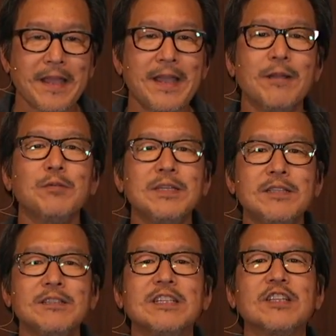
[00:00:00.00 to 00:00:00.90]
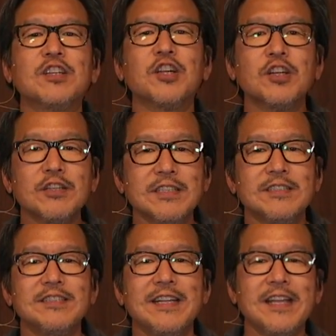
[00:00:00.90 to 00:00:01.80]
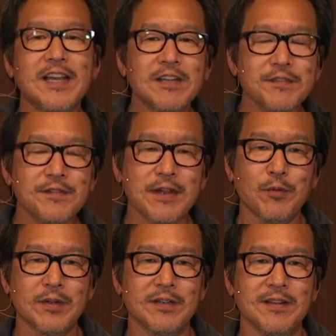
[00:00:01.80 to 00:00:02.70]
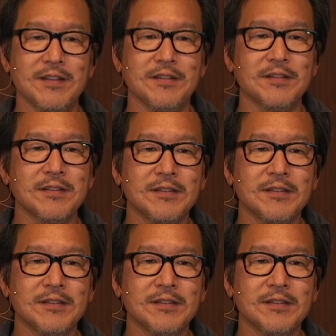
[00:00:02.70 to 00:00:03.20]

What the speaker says: and we need to encourage and edify one another.